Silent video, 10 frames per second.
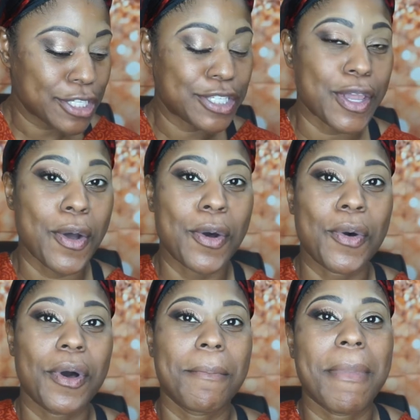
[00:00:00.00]

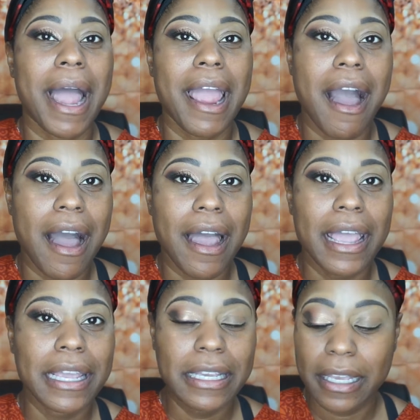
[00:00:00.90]
so my
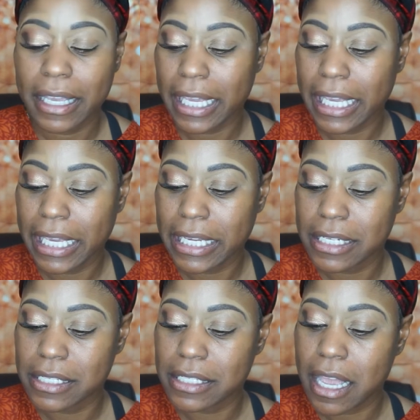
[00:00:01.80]
eye
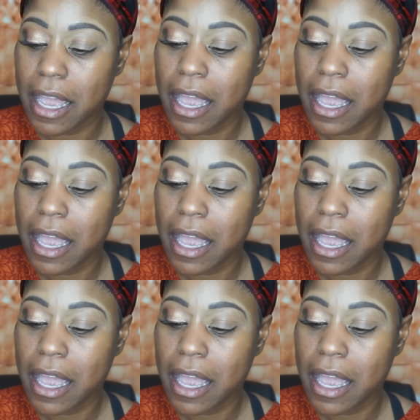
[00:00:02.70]
is